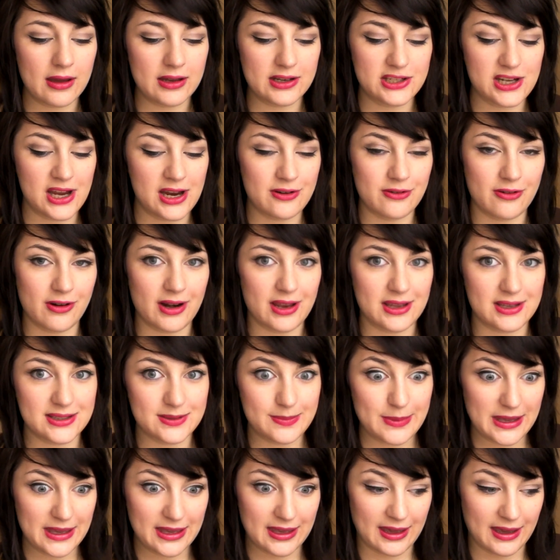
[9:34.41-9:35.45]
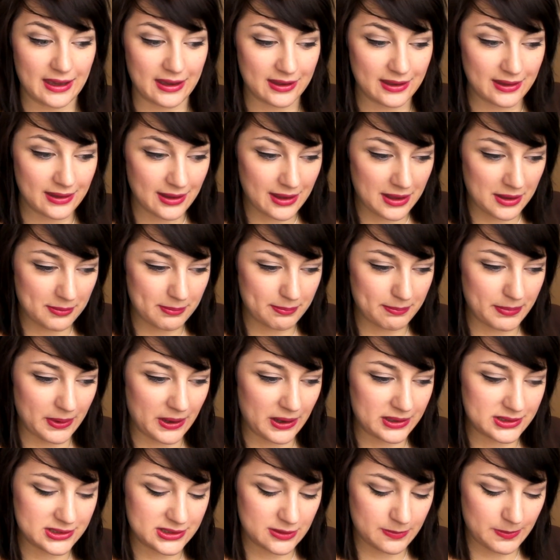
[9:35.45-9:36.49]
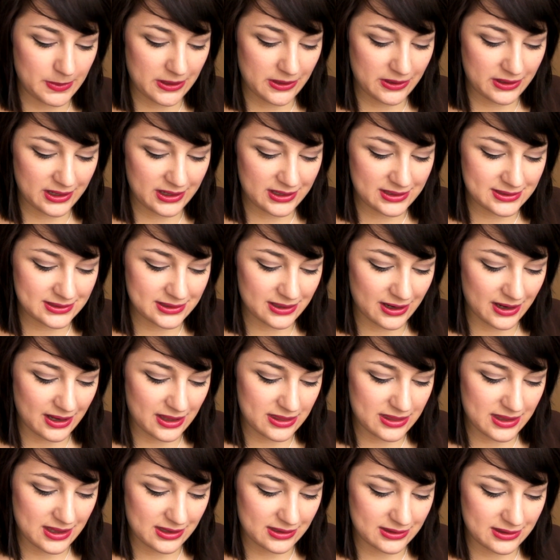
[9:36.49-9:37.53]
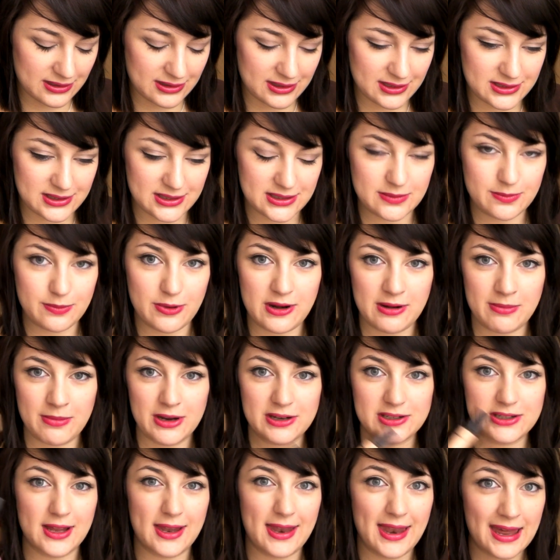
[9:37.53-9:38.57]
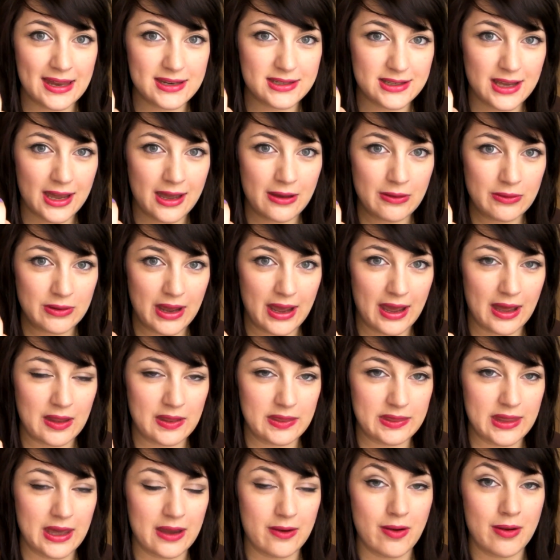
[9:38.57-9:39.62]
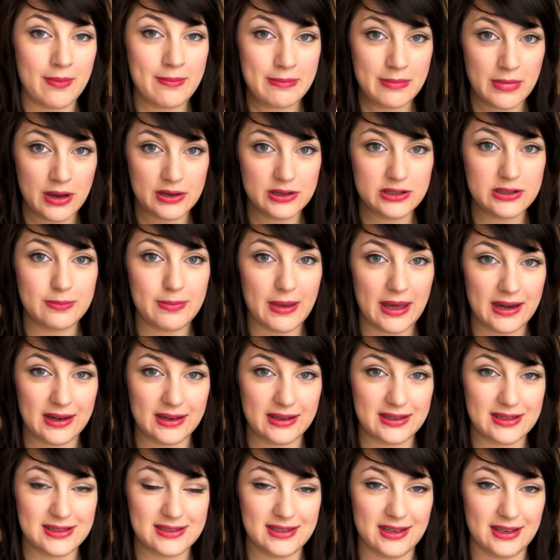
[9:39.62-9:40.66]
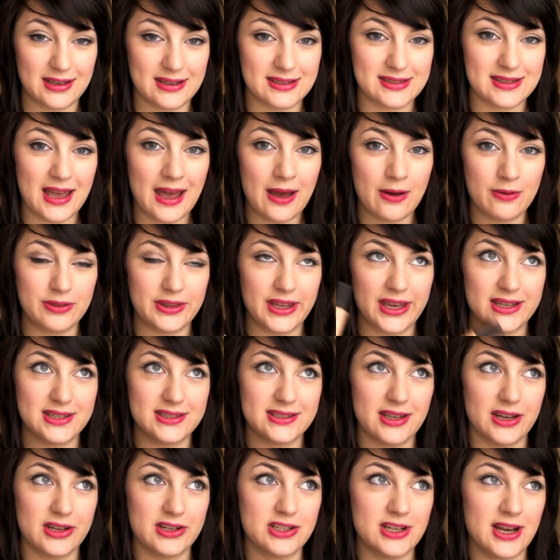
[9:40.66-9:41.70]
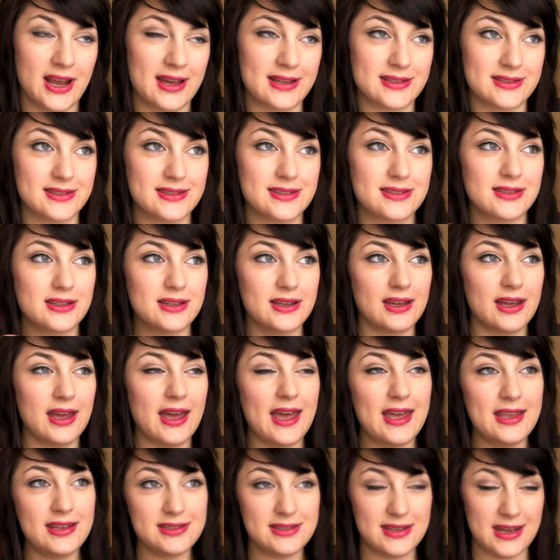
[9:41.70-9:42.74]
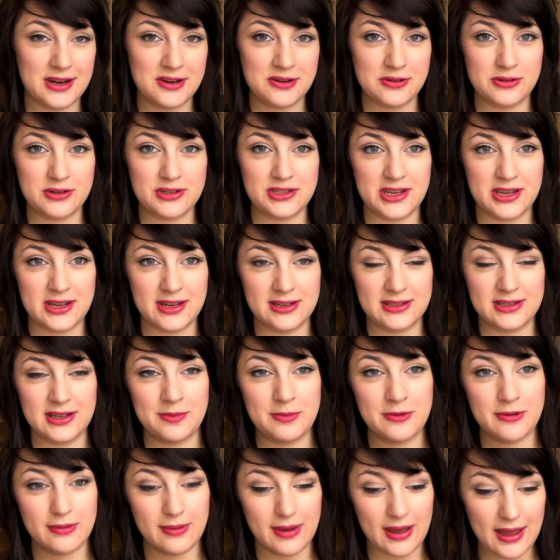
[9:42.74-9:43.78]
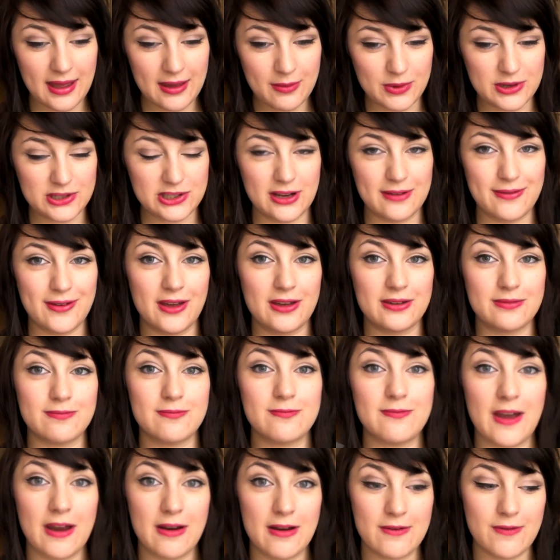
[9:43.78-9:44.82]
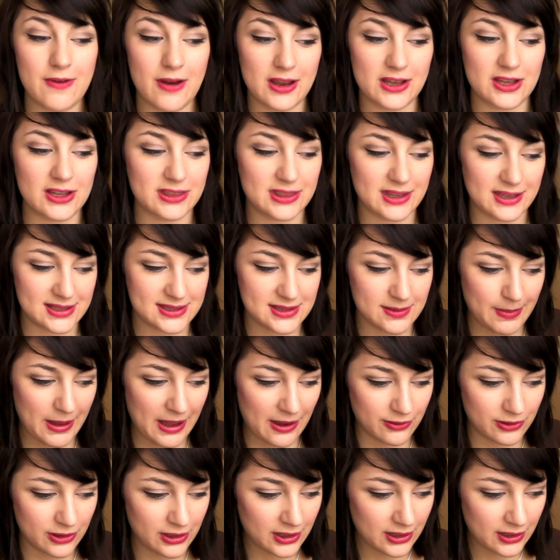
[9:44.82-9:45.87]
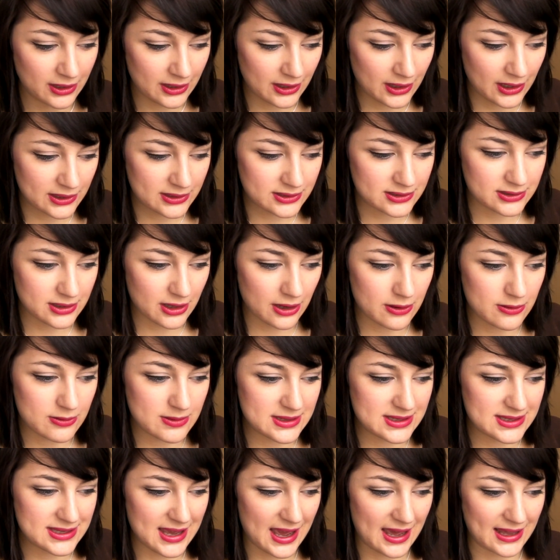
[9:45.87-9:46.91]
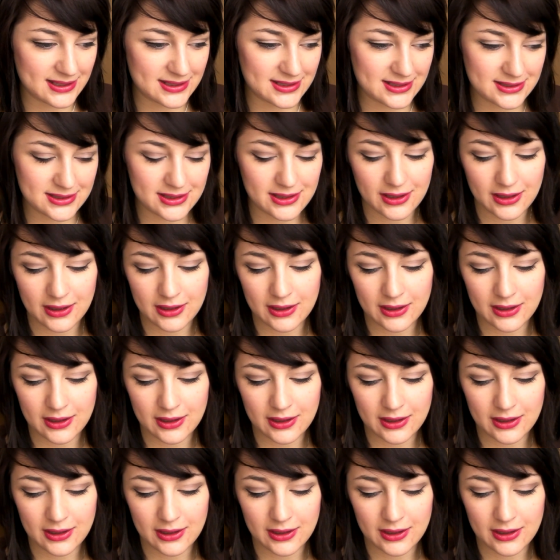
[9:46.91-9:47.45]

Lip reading: generally speaking. But to be honest, I think that this is pretty much a letdown, and there are much better concealers out there, such as Estee Lauder Double Wear, which I've heard very, very good things about. So yes,